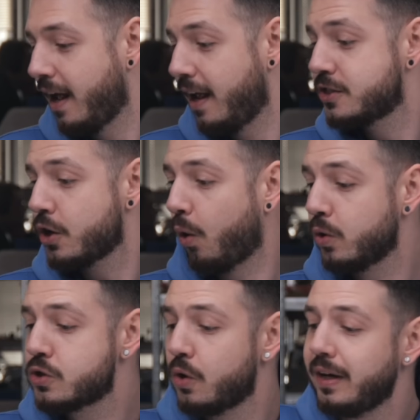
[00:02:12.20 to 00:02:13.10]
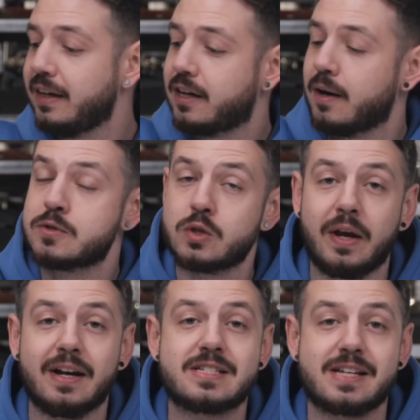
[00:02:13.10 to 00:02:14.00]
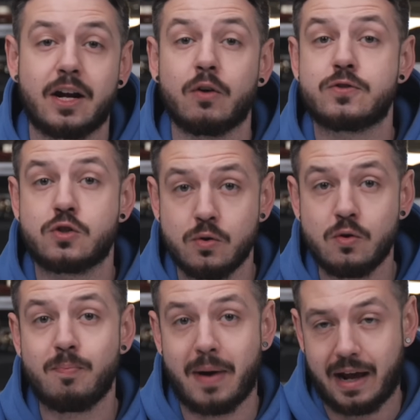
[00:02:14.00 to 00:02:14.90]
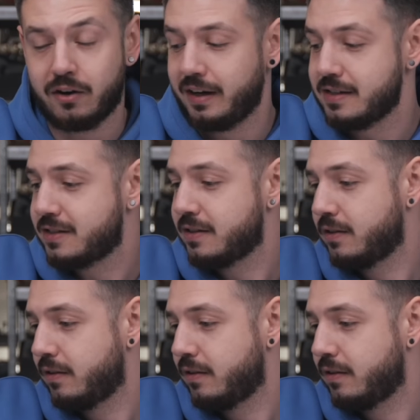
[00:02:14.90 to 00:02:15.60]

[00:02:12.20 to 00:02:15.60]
And also it comes in a set of two batteries.